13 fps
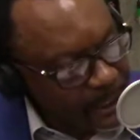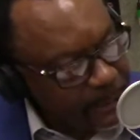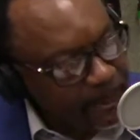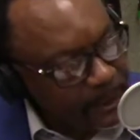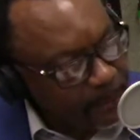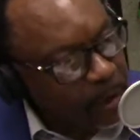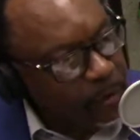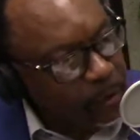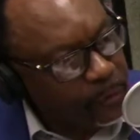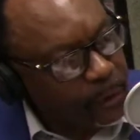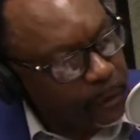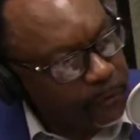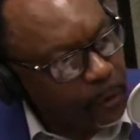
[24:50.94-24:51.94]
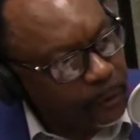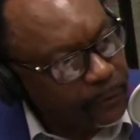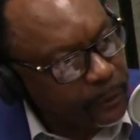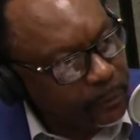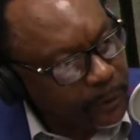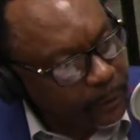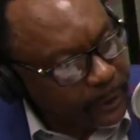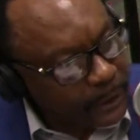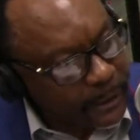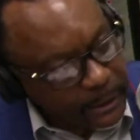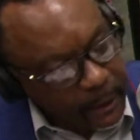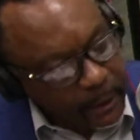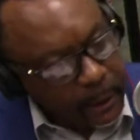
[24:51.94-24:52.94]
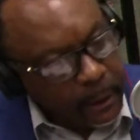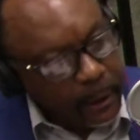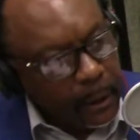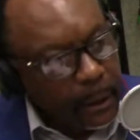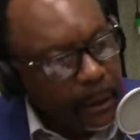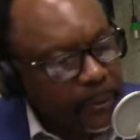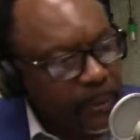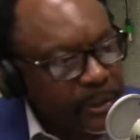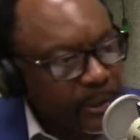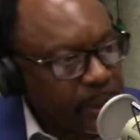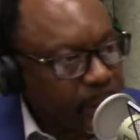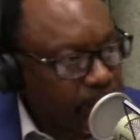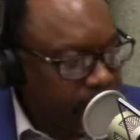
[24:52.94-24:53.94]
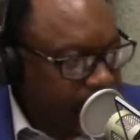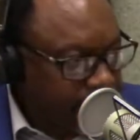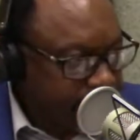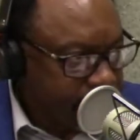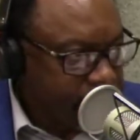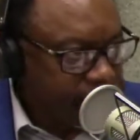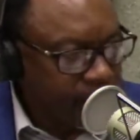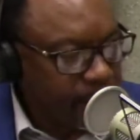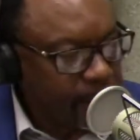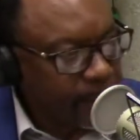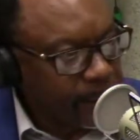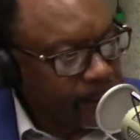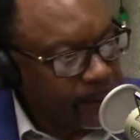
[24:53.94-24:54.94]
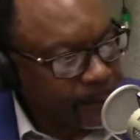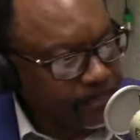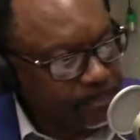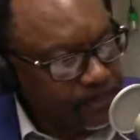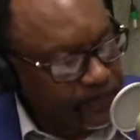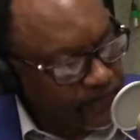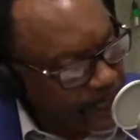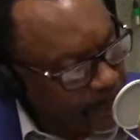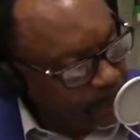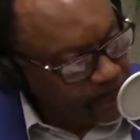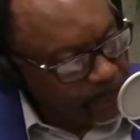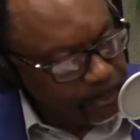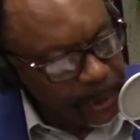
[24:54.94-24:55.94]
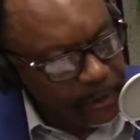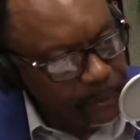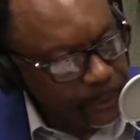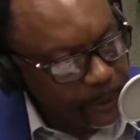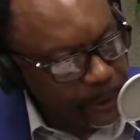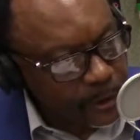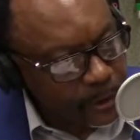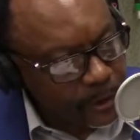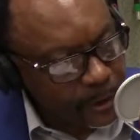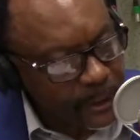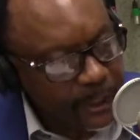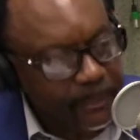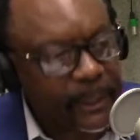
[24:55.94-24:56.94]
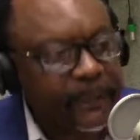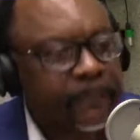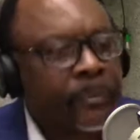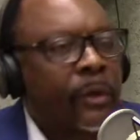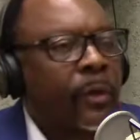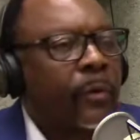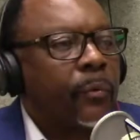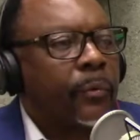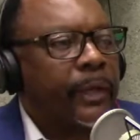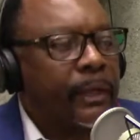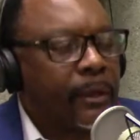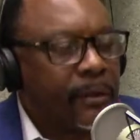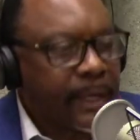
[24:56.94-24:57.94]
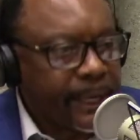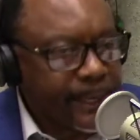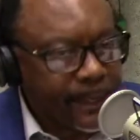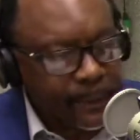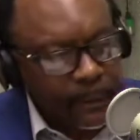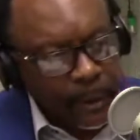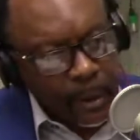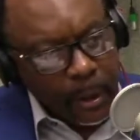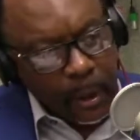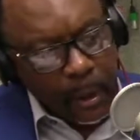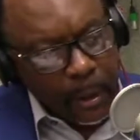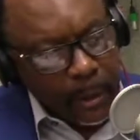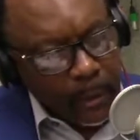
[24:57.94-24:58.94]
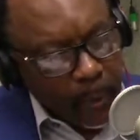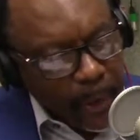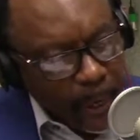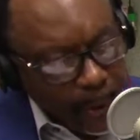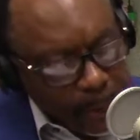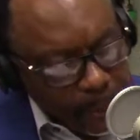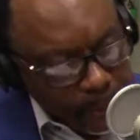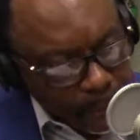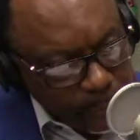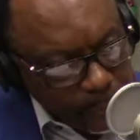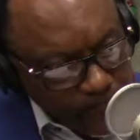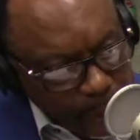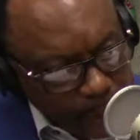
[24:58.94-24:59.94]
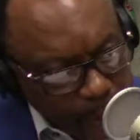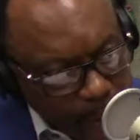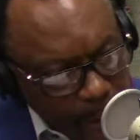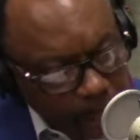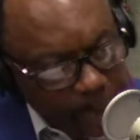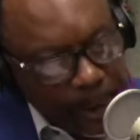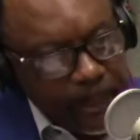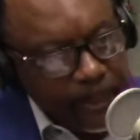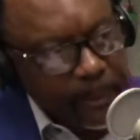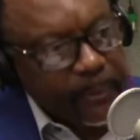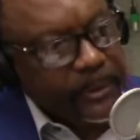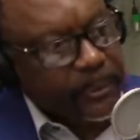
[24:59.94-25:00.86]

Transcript: it's been about over 3 weeks, where she could have easily got reimbursed from the insurance company, relocated while her apartment was